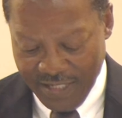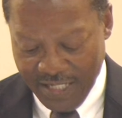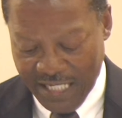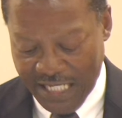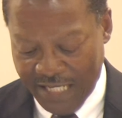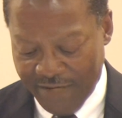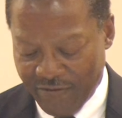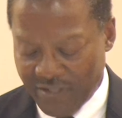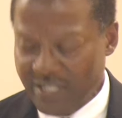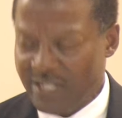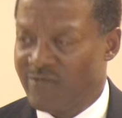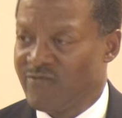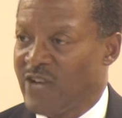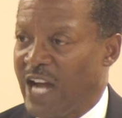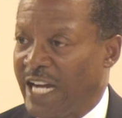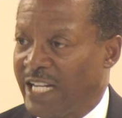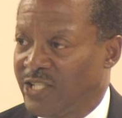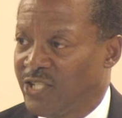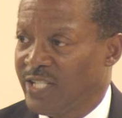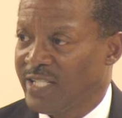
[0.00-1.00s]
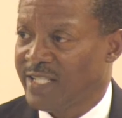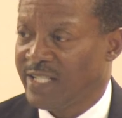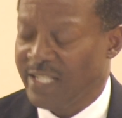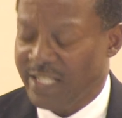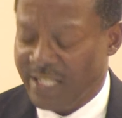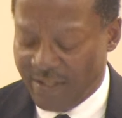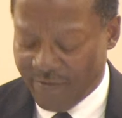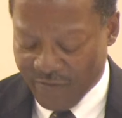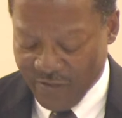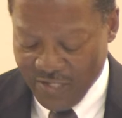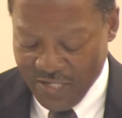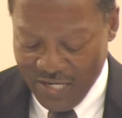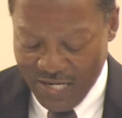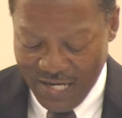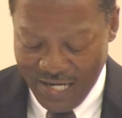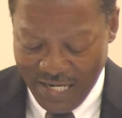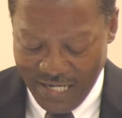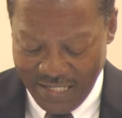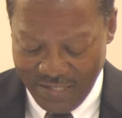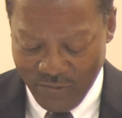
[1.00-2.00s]
even the righteousness of
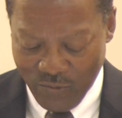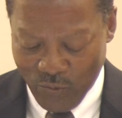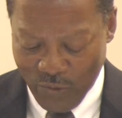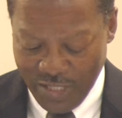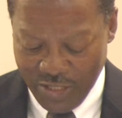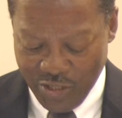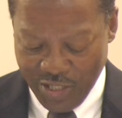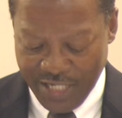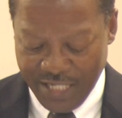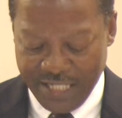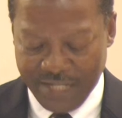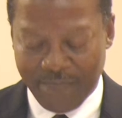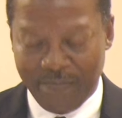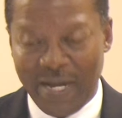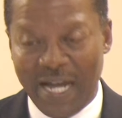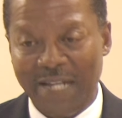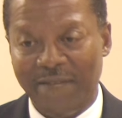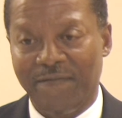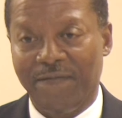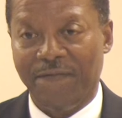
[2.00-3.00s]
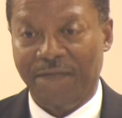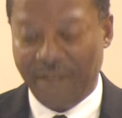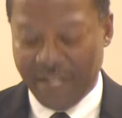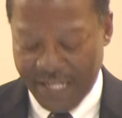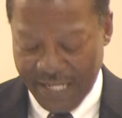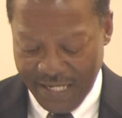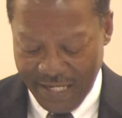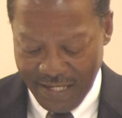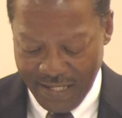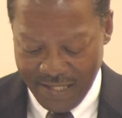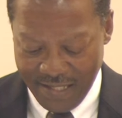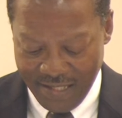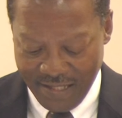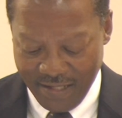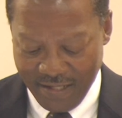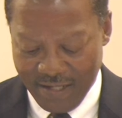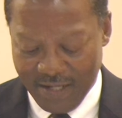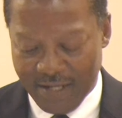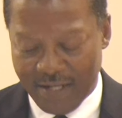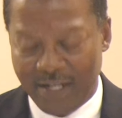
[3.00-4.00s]
God which is by faith
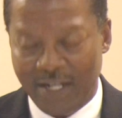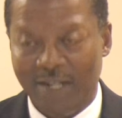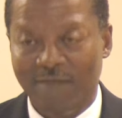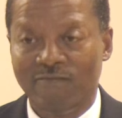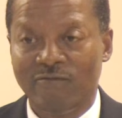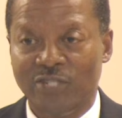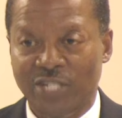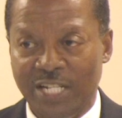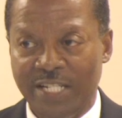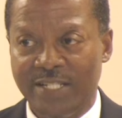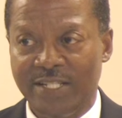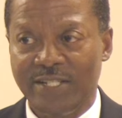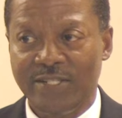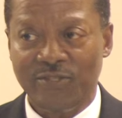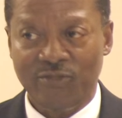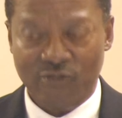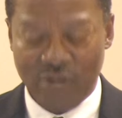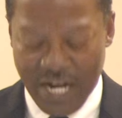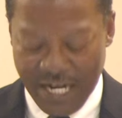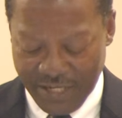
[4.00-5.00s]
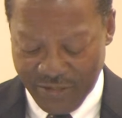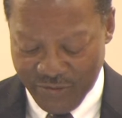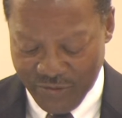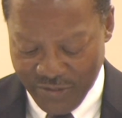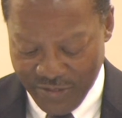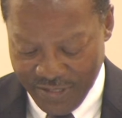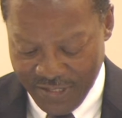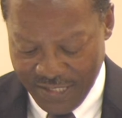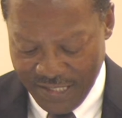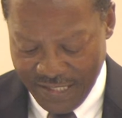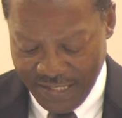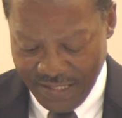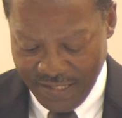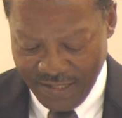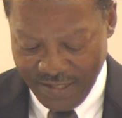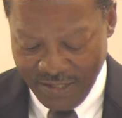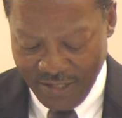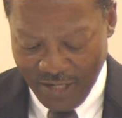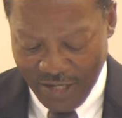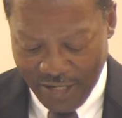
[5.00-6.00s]
of Jesus Christ
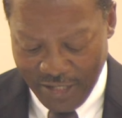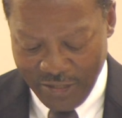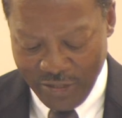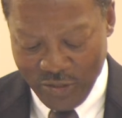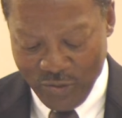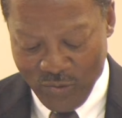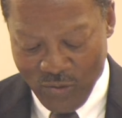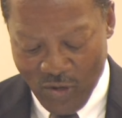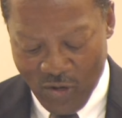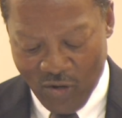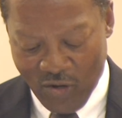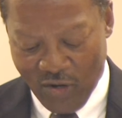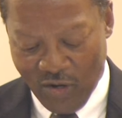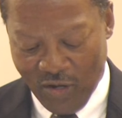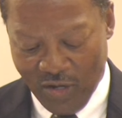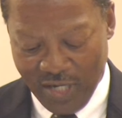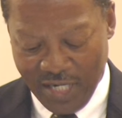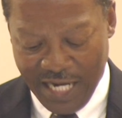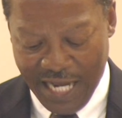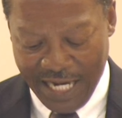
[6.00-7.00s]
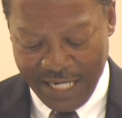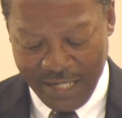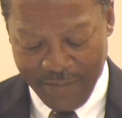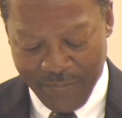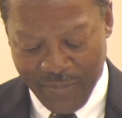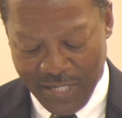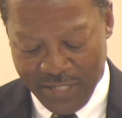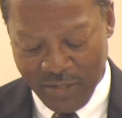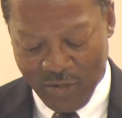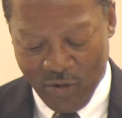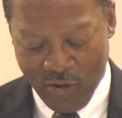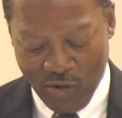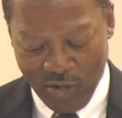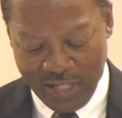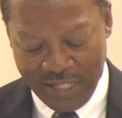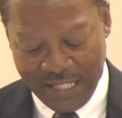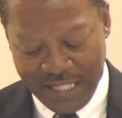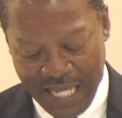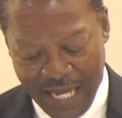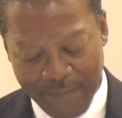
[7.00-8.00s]
unto all and upon
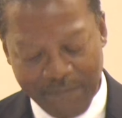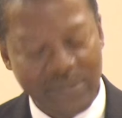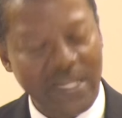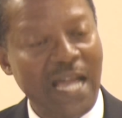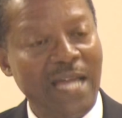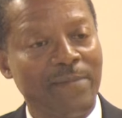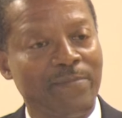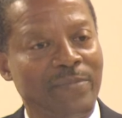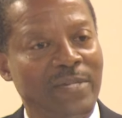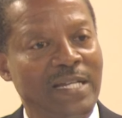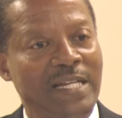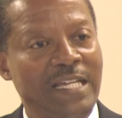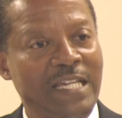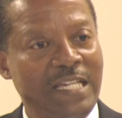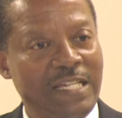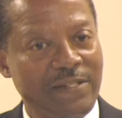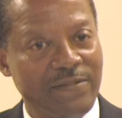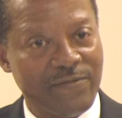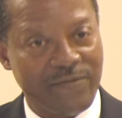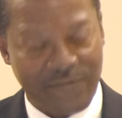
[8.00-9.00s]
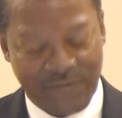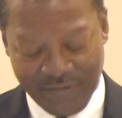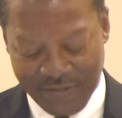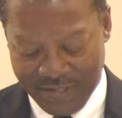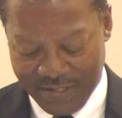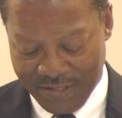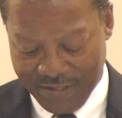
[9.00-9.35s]
all them that believe